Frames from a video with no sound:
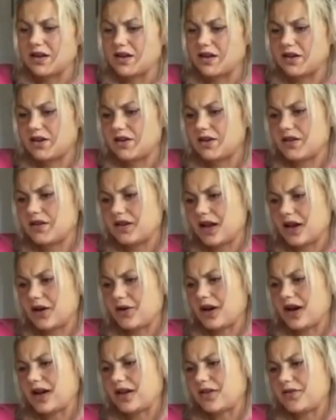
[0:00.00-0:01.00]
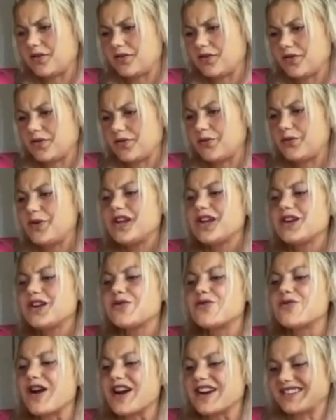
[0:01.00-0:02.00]
Now I
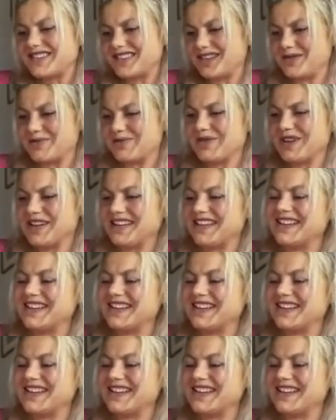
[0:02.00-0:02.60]
re-crack them.